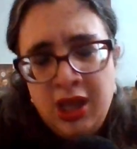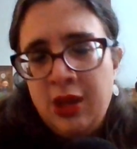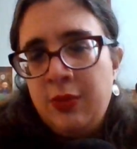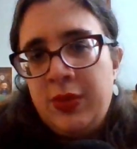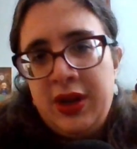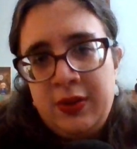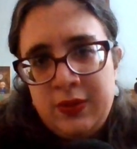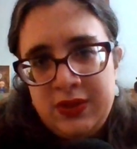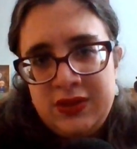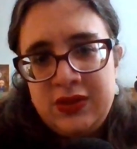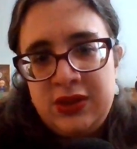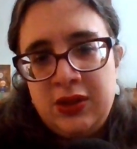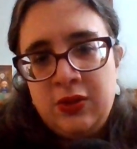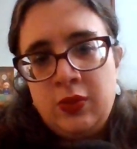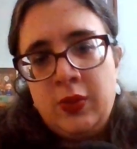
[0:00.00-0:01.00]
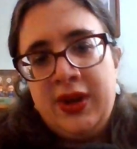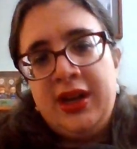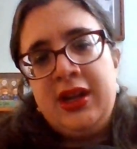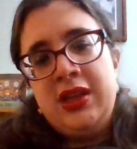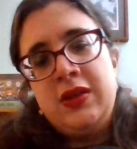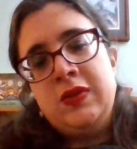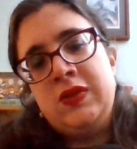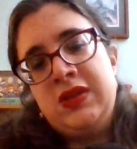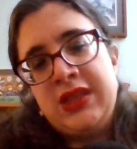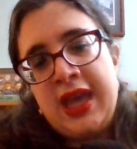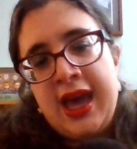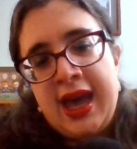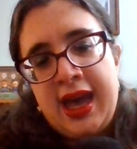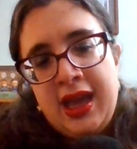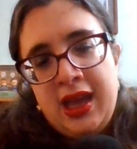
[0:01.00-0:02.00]
but it was you know where you
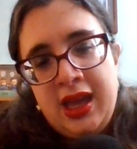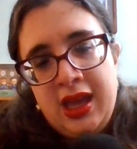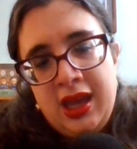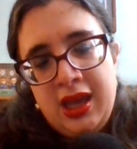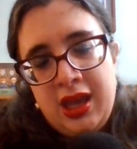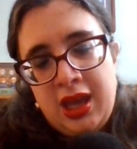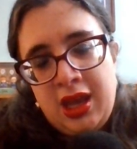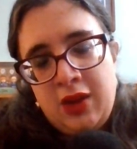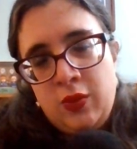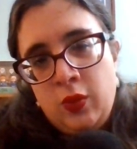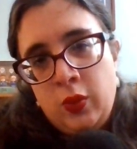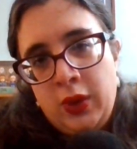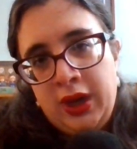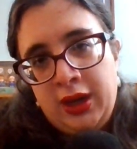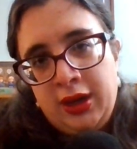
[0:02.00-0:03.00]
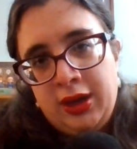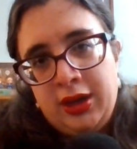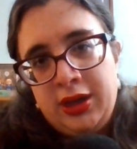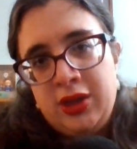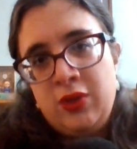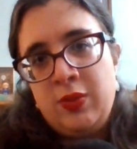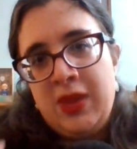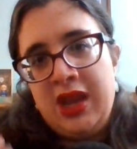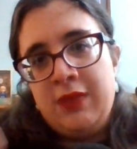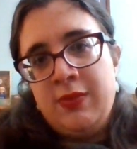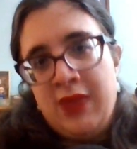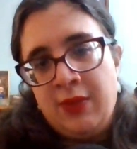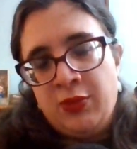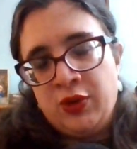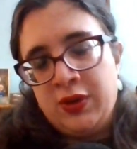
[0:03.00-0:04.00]
sat and where you made
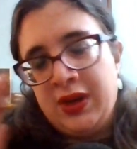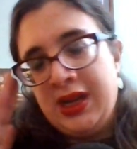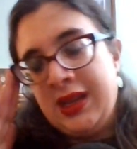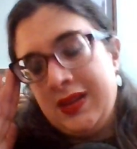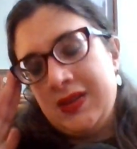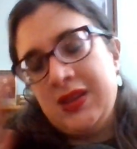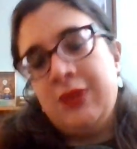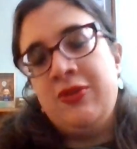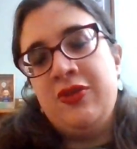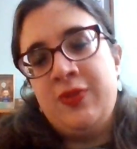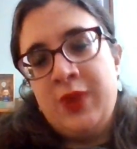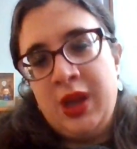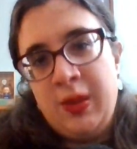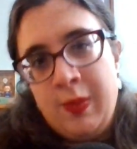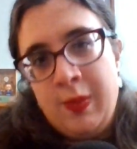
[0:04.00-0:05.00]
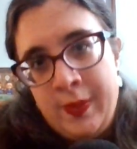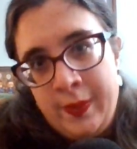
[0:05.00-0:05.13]
memories some of my